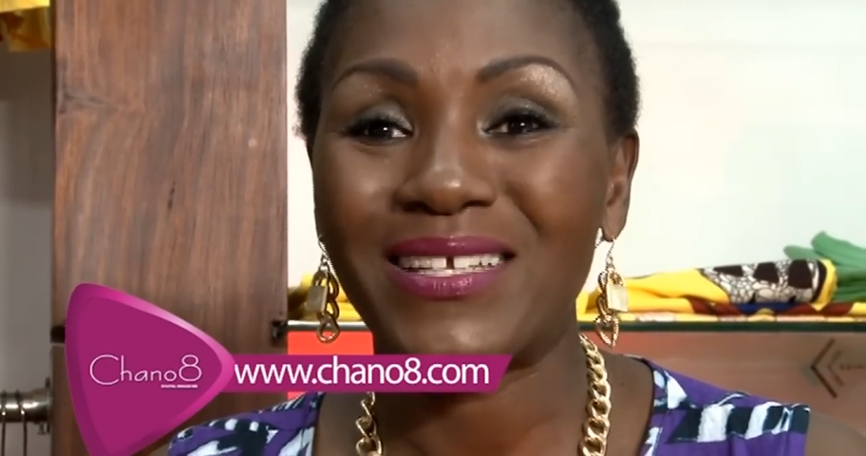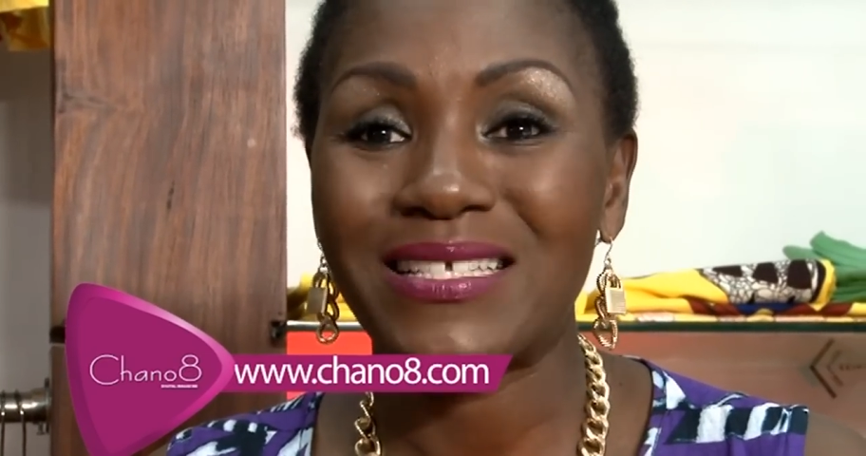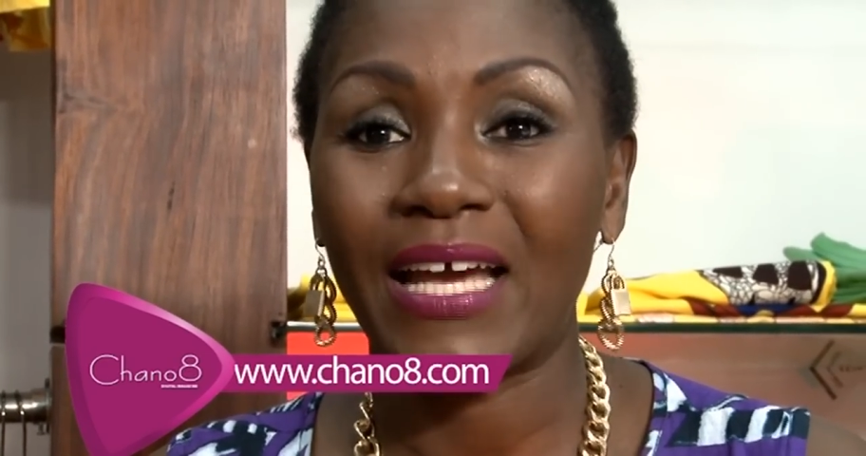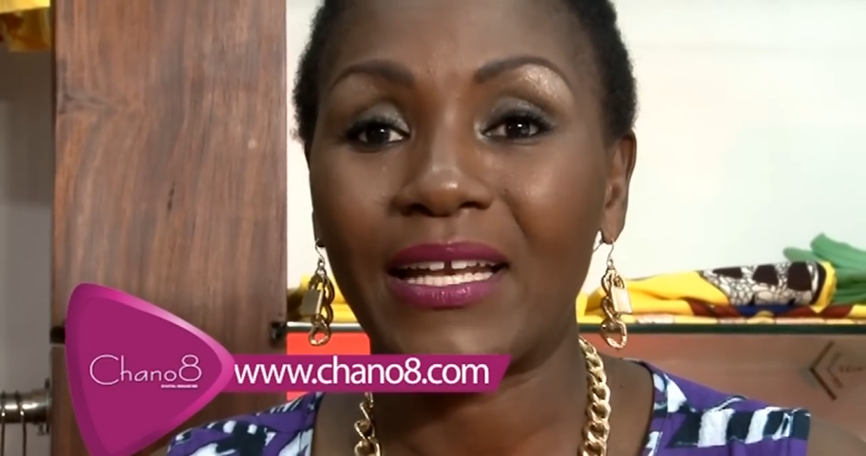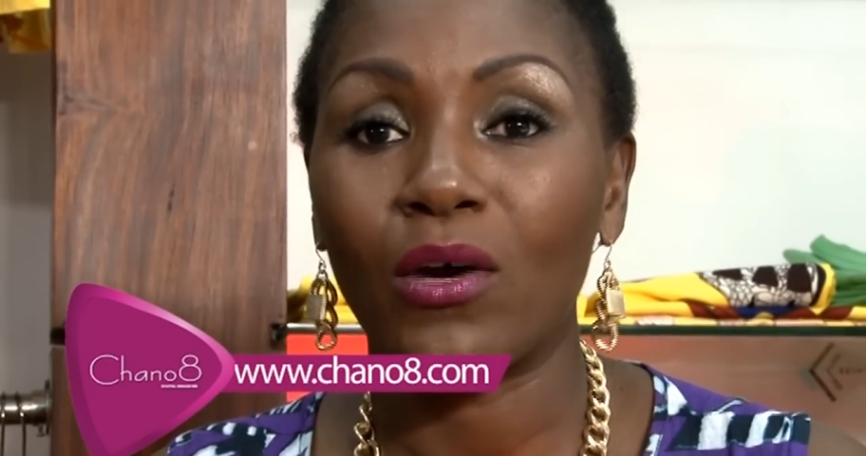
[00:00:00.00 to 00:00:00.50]
a
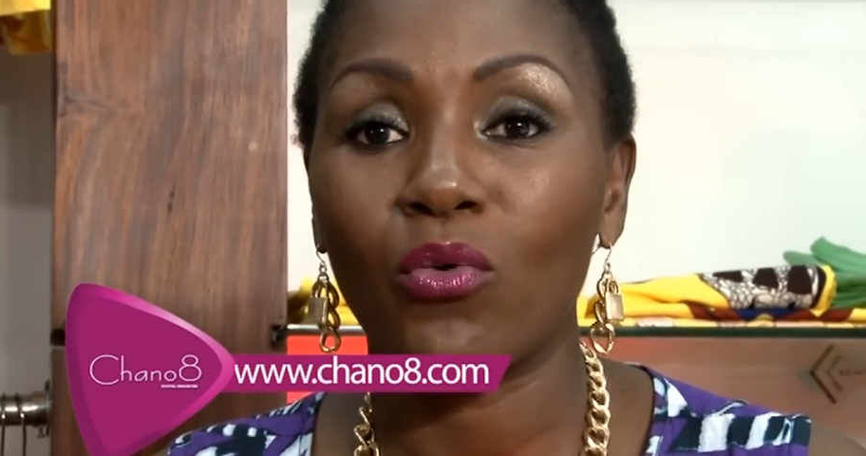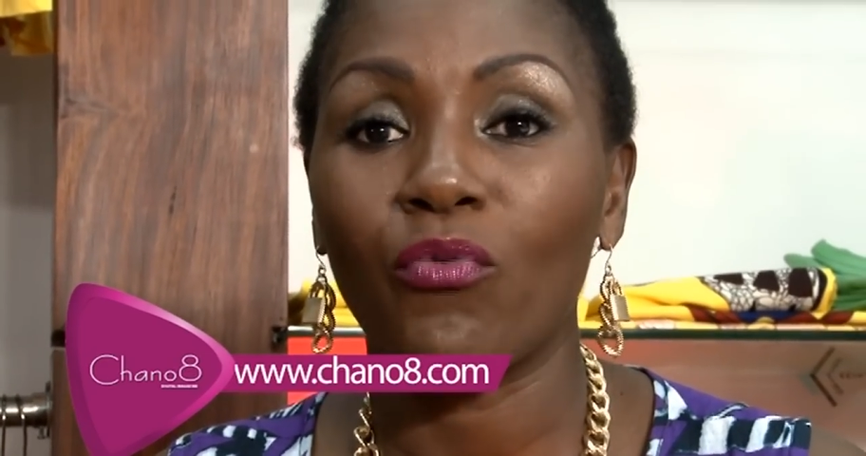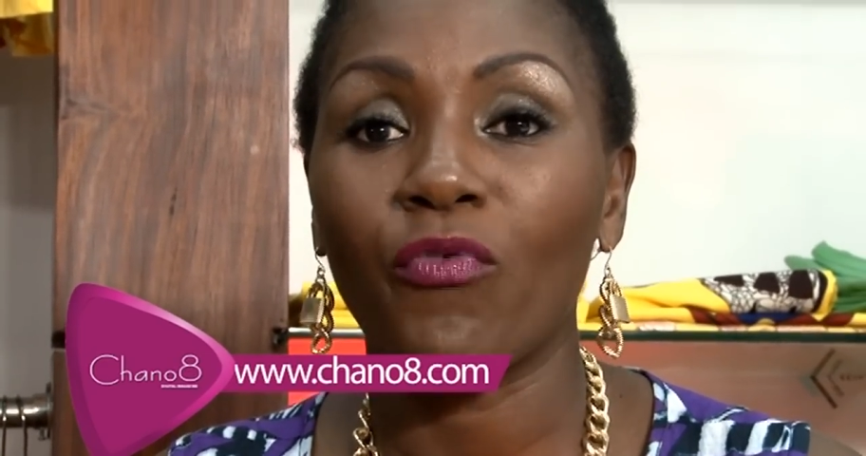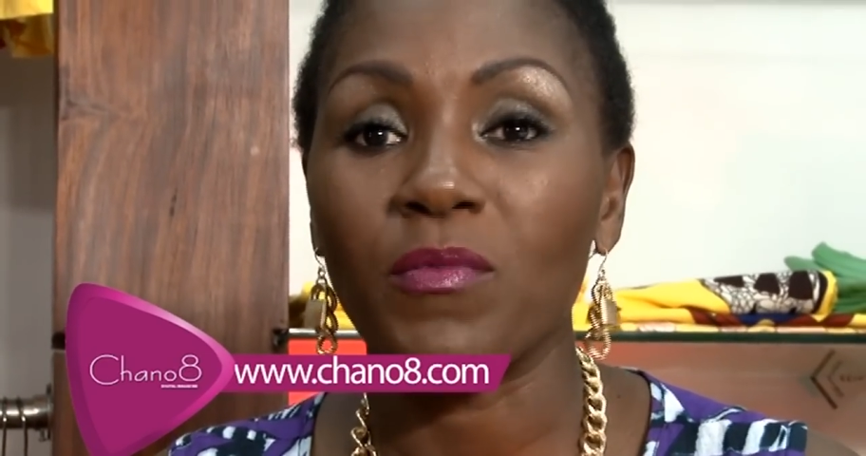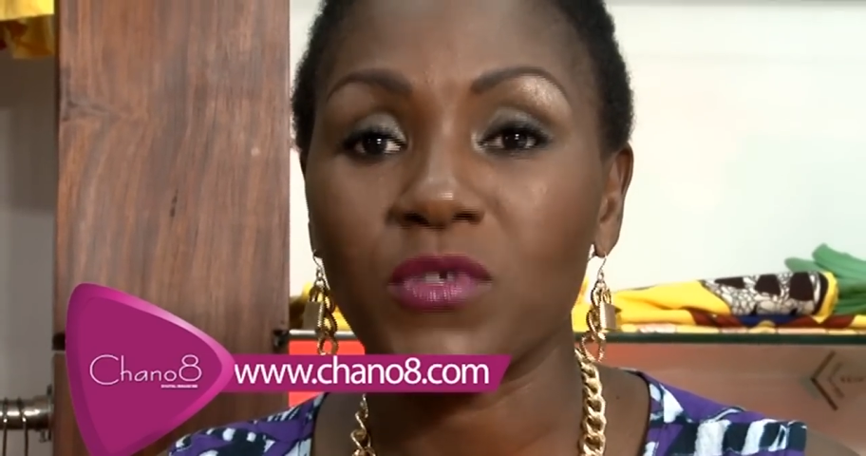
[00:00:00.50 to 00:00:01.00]
designer
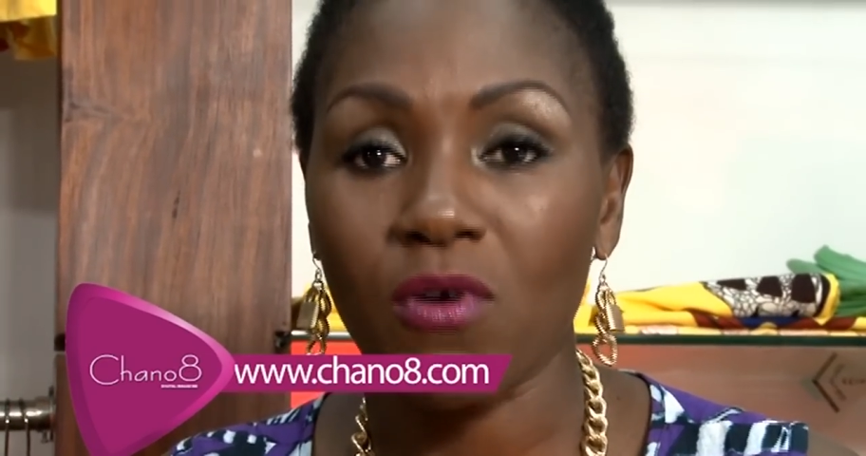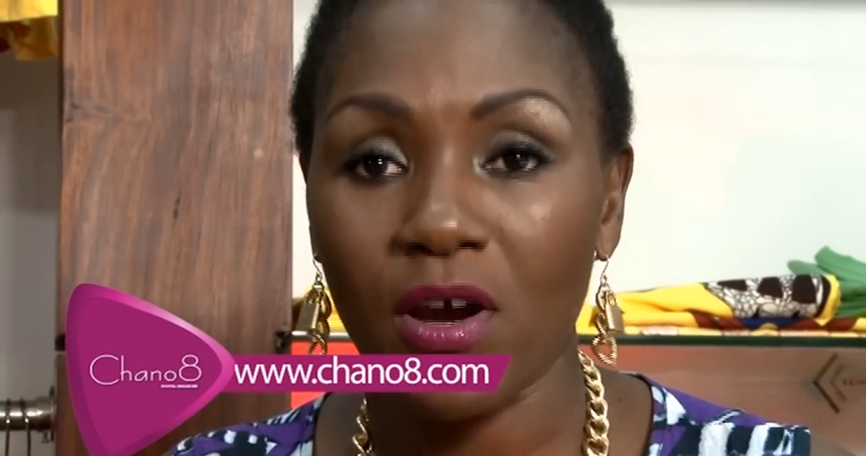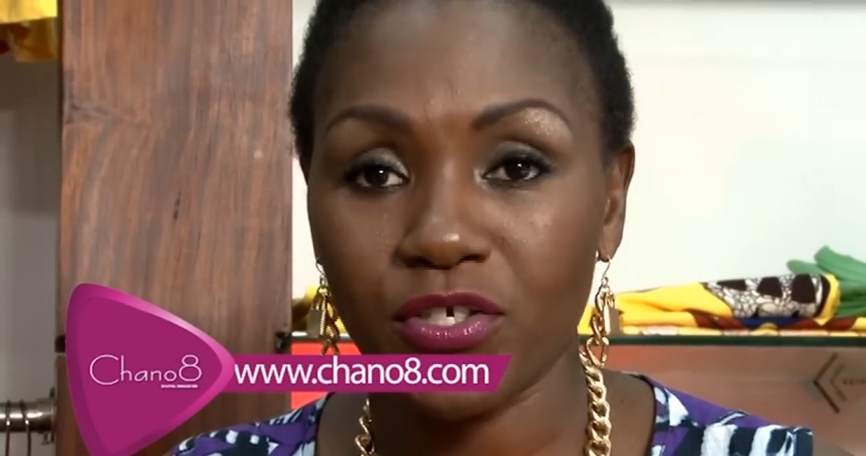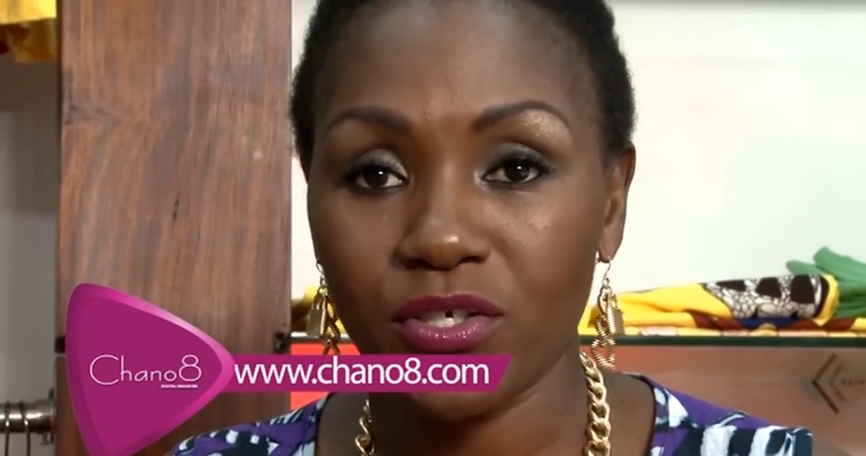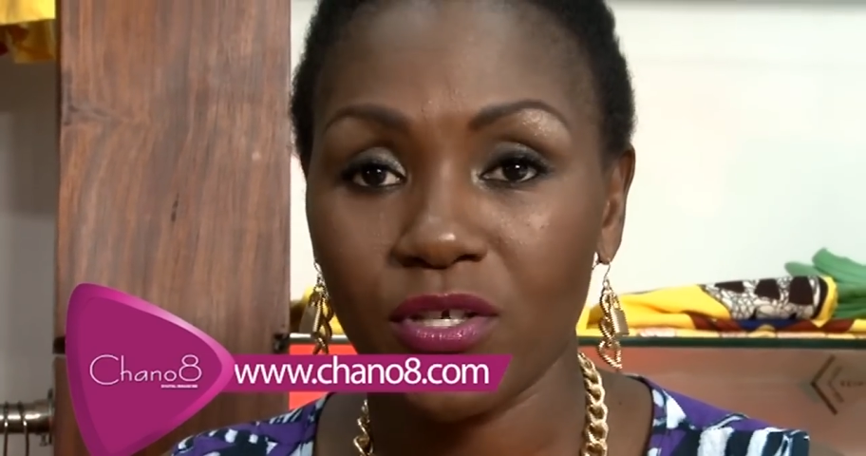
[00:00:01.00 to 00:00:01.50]
from
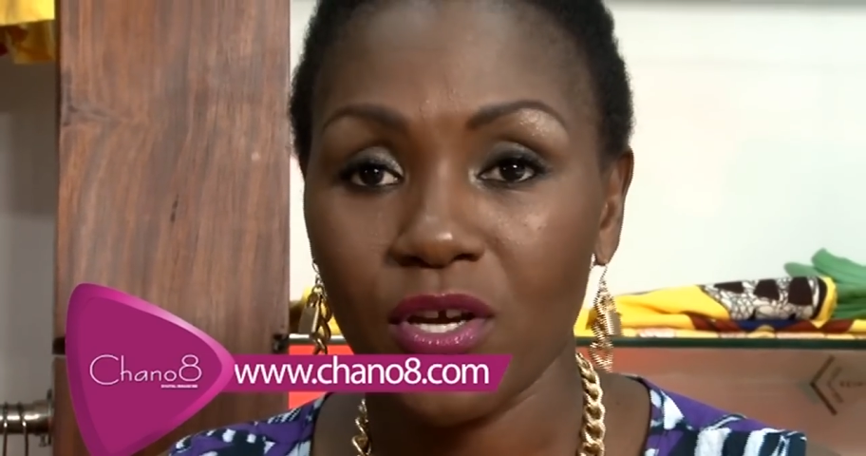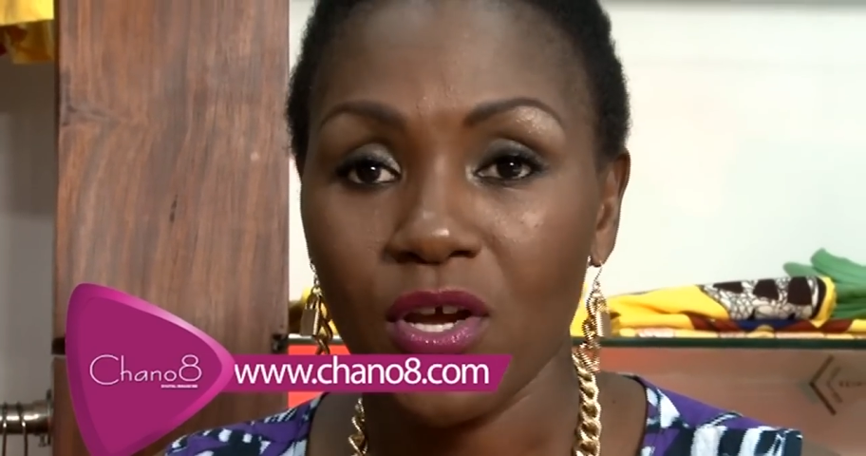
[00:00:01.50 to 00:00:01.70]
scratch.